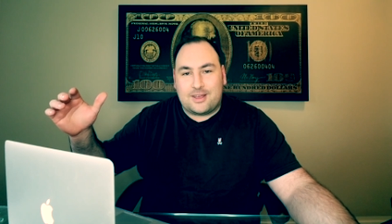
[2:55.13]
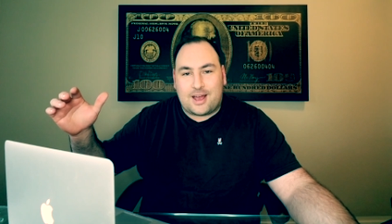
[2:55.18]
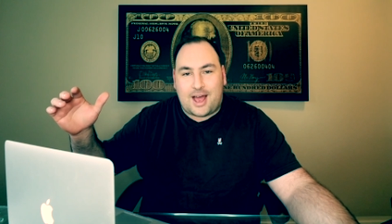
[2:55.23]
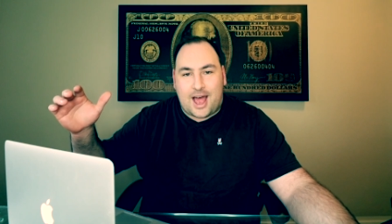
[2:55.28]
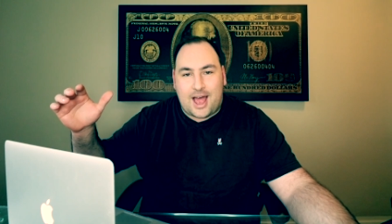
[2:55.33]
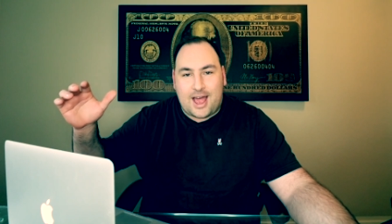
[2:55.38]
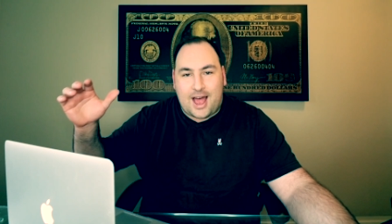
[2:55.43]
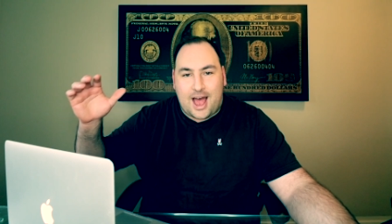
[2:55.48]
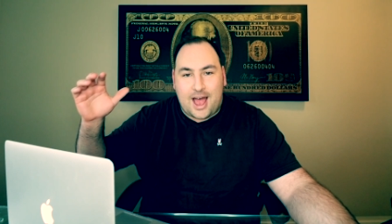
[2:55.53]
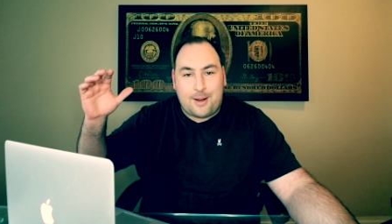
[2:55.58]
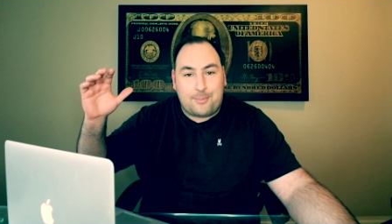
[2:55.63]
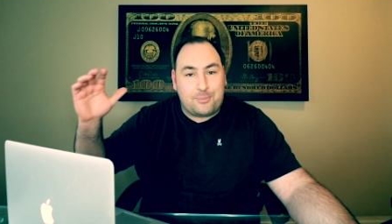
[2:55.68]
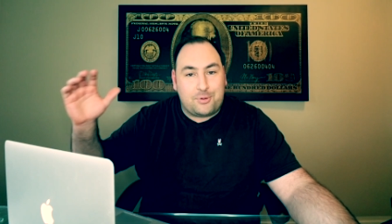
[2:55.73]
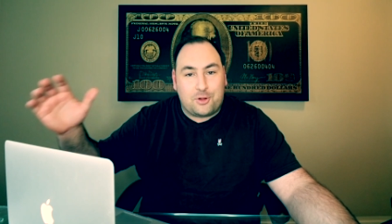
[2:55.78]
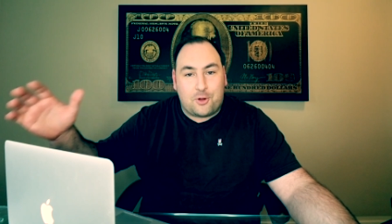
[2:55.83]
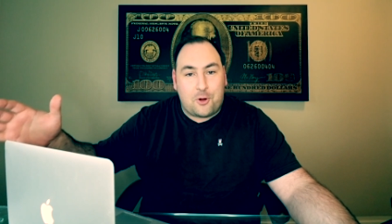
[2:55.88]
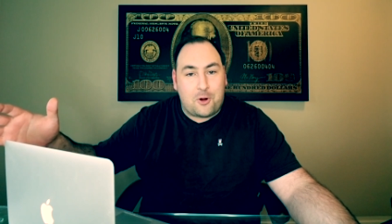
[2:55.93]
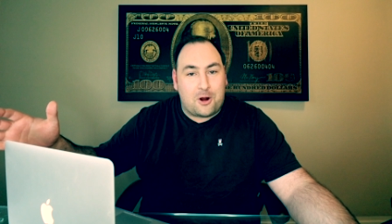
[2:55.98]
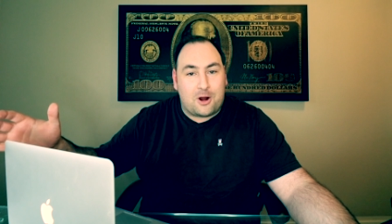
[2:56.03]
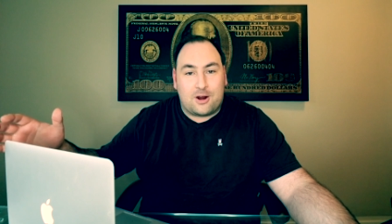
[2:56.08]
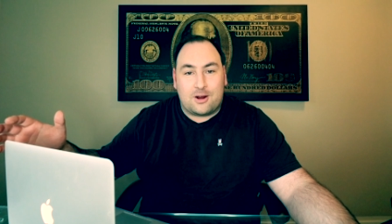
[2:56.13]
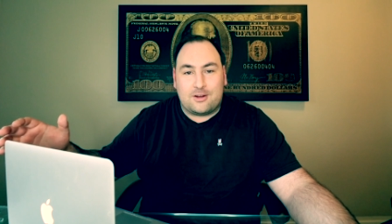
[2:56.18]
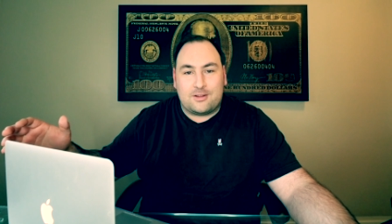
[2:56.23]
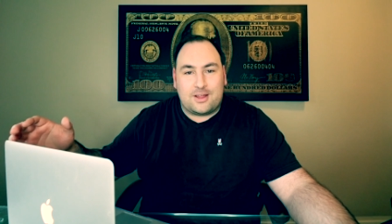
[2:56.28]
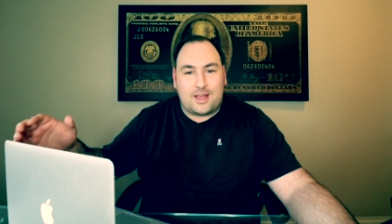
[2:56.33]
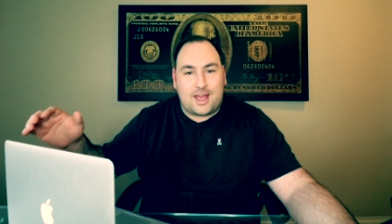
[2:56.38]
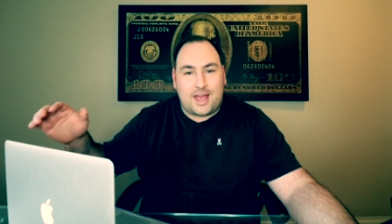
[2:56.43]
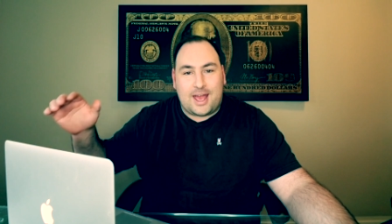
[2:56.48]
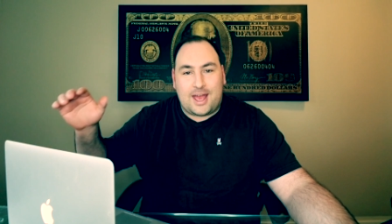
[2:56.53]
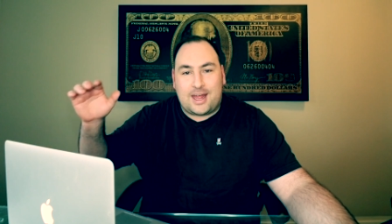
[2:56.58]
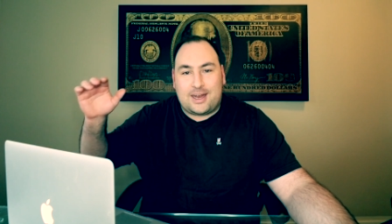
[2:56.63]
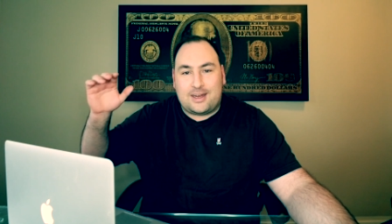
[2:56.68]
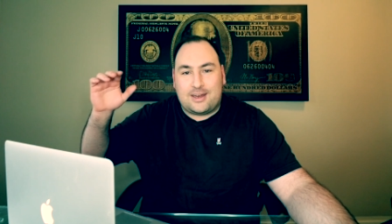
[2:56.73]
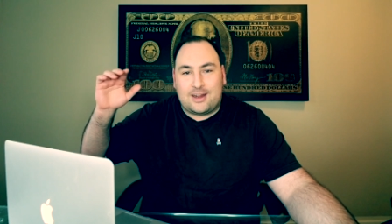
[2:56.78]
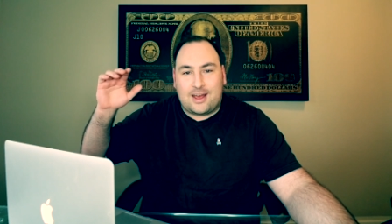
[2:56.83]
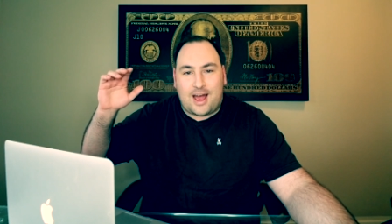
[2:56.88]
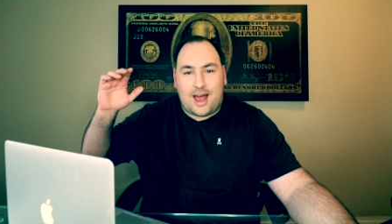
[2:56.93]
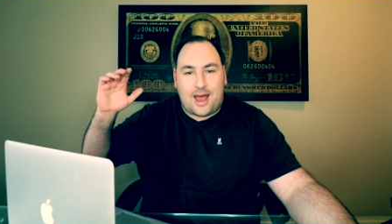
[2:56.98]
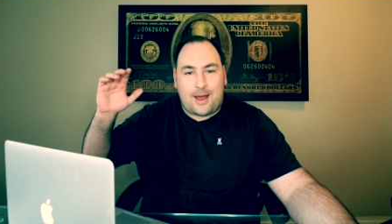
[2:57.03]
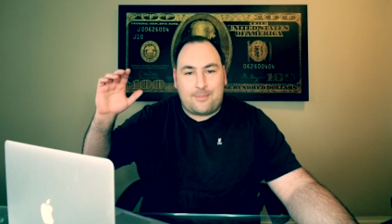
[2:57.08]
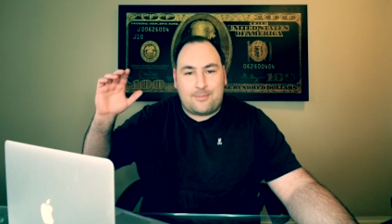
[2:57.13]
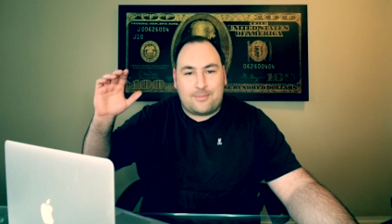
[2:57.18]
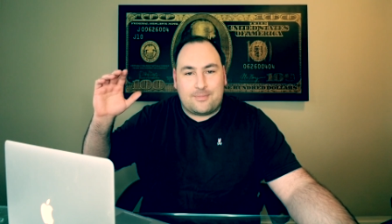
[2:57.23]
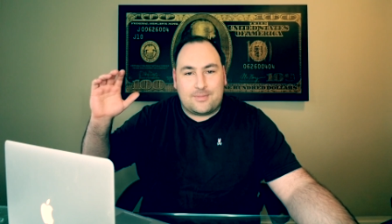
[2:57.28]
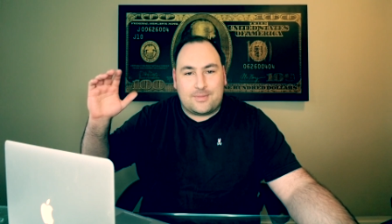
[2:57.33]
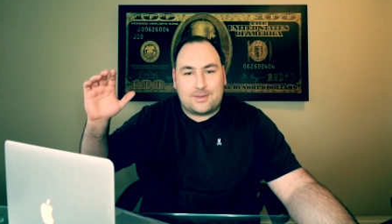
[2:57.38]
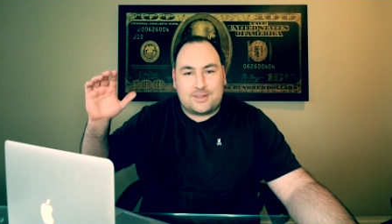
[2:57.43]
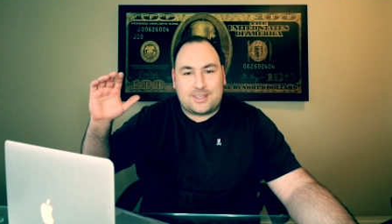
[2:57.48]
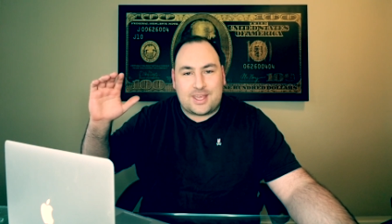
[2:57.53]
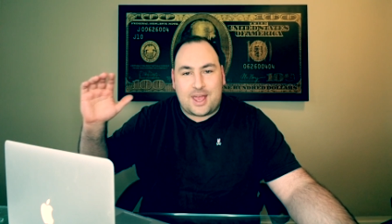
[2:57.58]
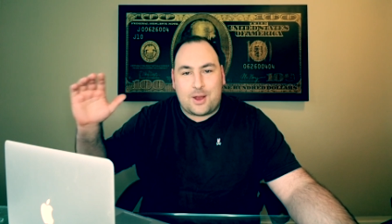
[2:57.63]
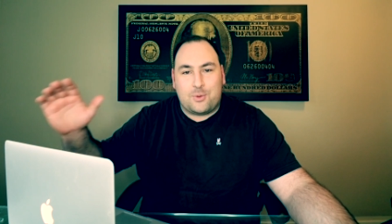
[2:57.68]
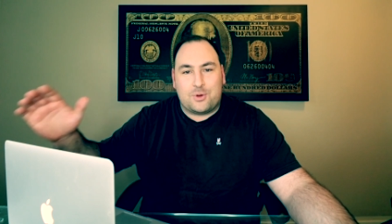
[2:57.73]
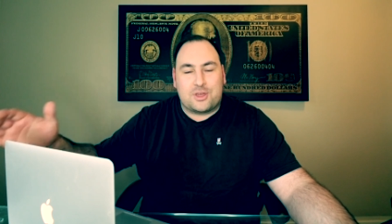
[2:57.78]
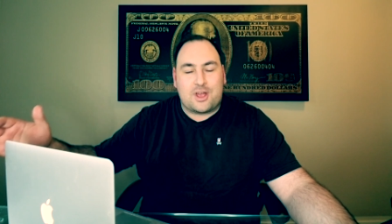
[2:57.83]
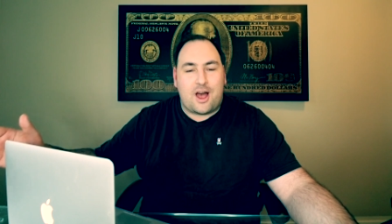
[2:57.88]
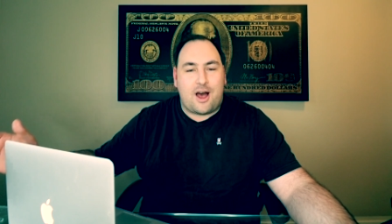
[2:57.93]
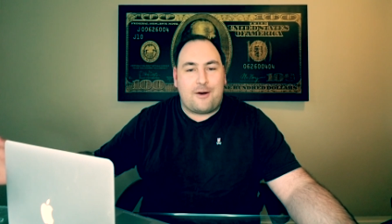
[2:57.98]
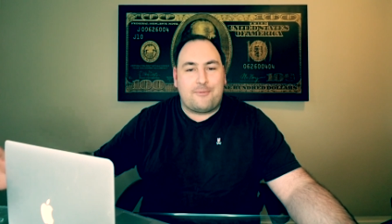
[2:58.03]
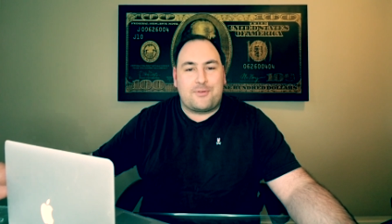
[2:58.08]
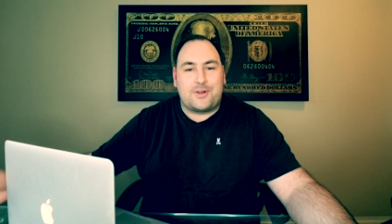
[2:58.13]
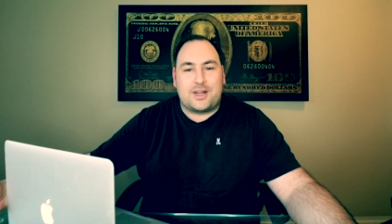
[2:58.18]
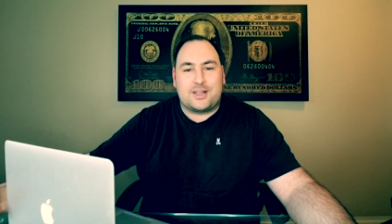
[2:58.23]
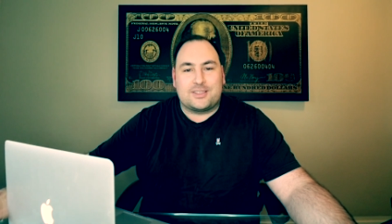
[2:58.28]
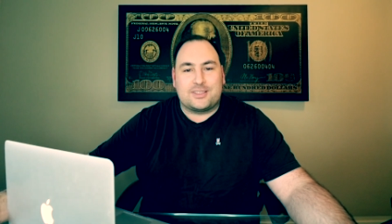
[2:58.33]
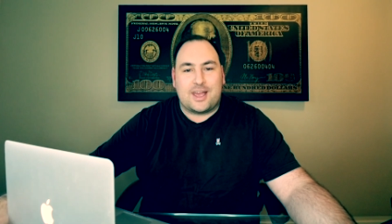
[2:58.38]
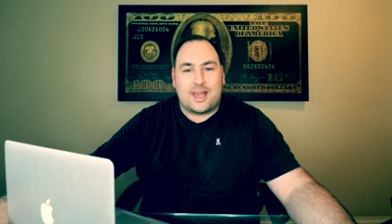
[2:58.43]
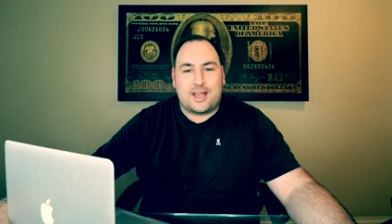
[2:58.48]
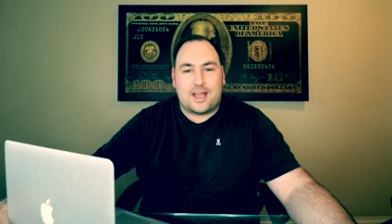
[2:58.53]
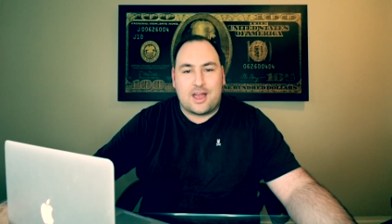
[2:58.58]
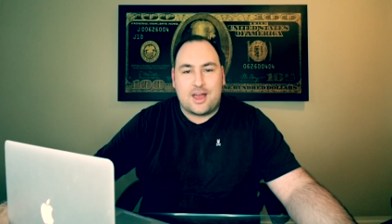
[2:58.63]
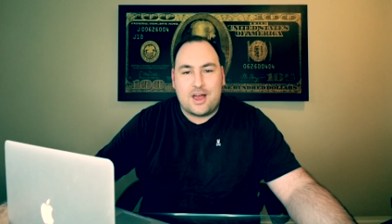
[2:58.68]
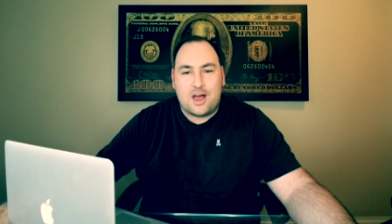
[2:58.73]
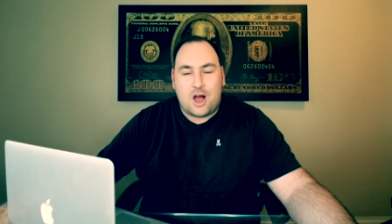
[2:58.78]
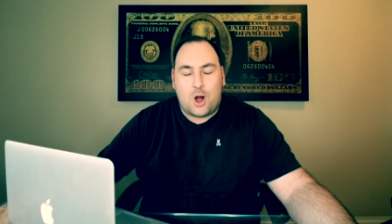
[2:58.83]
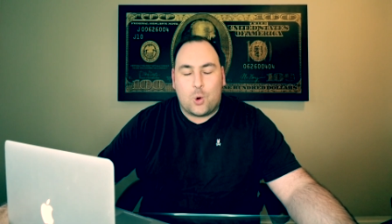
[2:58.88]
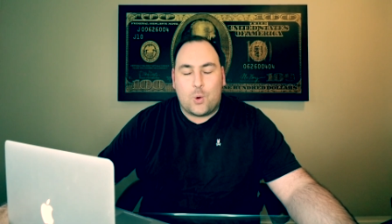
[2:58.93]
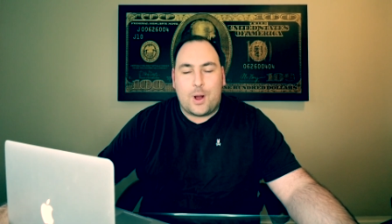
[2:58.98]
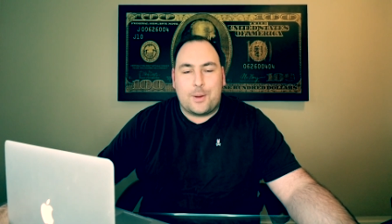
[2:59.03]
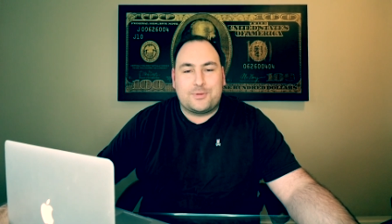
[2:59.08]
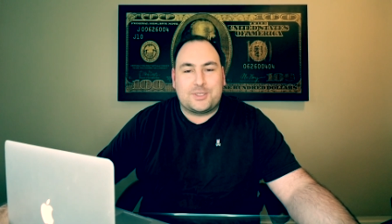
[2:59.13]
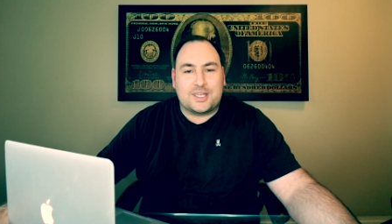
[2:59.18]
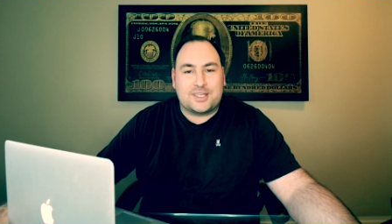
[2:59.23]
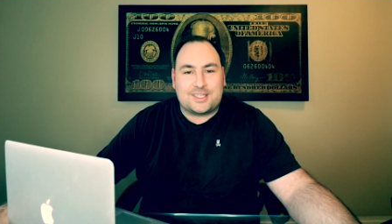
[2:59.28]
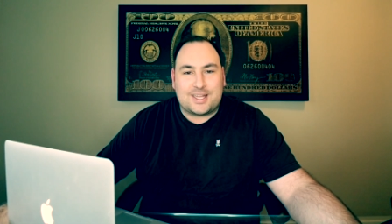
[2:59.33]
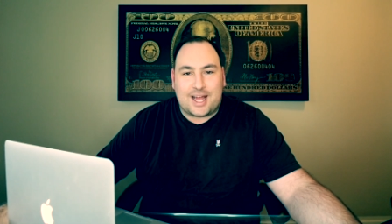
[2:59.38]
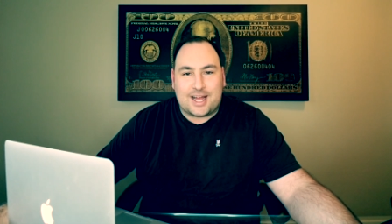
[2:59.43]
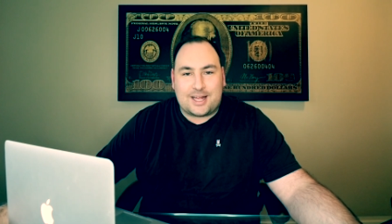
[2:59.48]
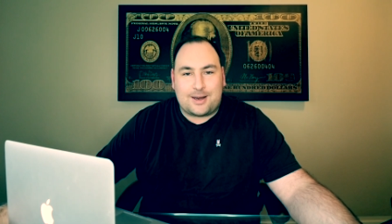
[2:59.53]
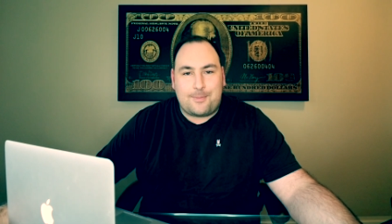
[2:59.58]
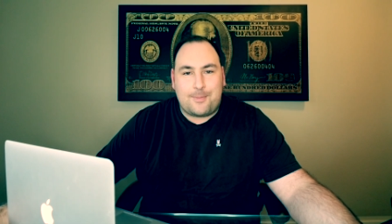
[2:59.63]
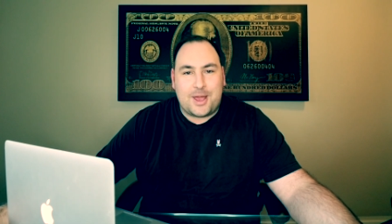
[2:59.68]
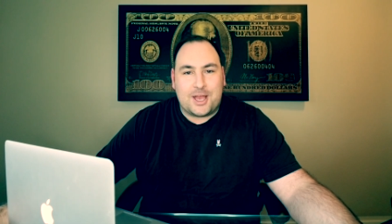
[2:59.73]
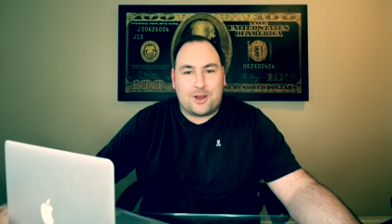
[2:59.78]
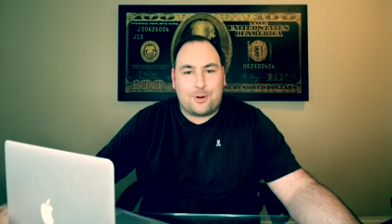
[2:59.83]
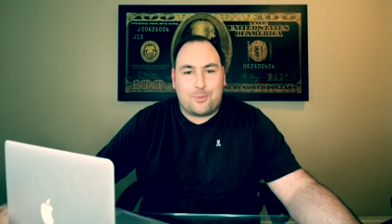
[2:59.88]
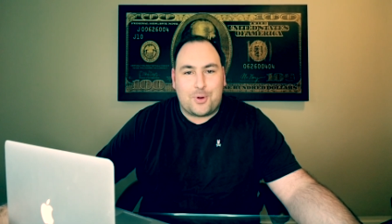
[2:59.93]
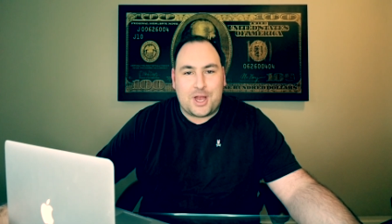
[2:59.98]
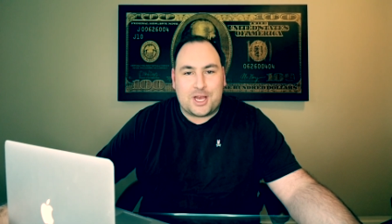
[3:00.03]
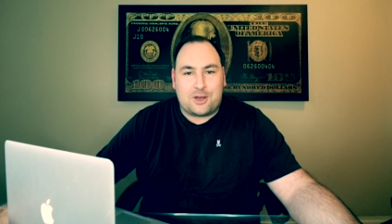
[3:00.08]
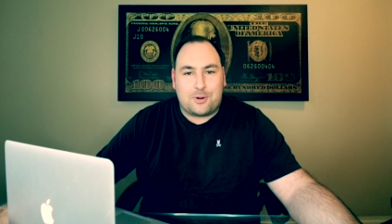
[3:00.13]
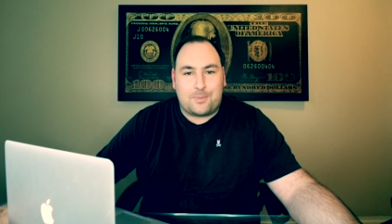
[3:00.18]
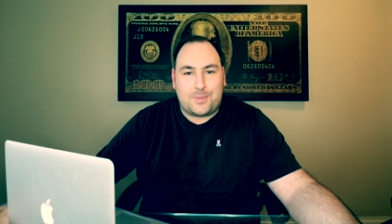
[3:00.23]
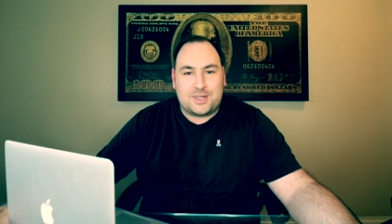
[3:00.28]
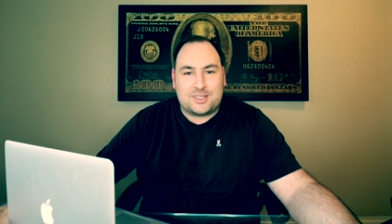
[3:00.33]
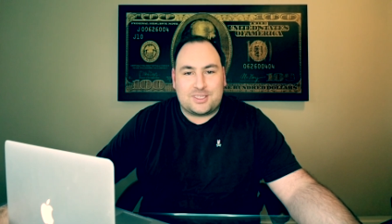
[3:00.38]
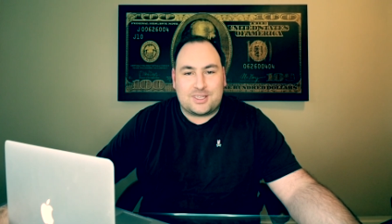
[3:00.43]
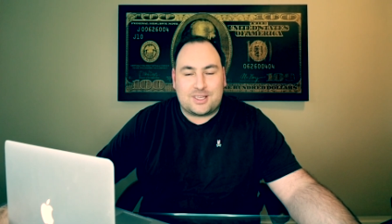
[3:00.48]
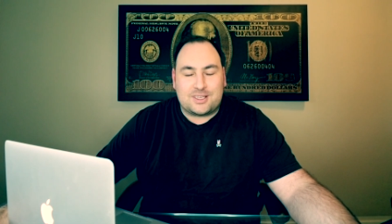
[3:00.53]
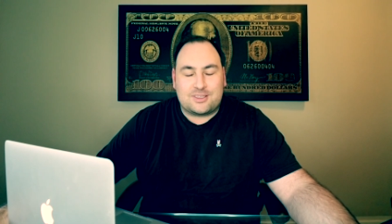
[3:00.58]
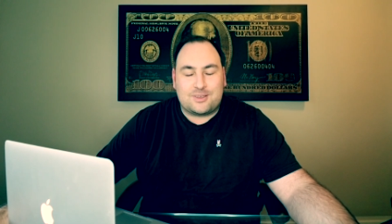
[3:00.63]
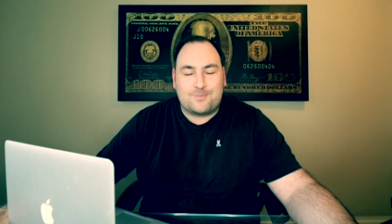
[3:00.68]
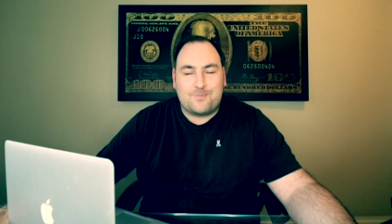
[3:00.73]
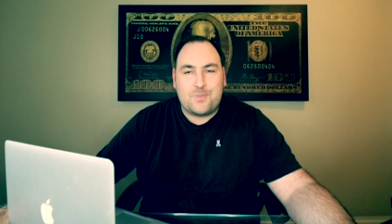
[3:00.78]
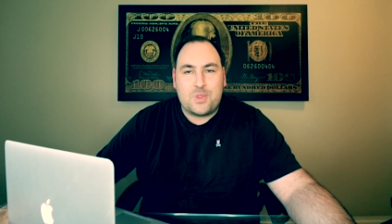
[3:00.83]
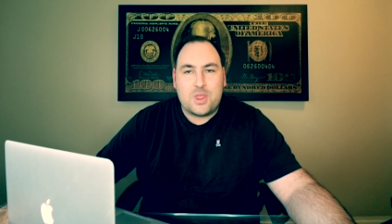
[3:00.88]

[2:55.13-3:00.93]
I, I implore, and I'm saying with confidence, like, a website's not going to make or break your business.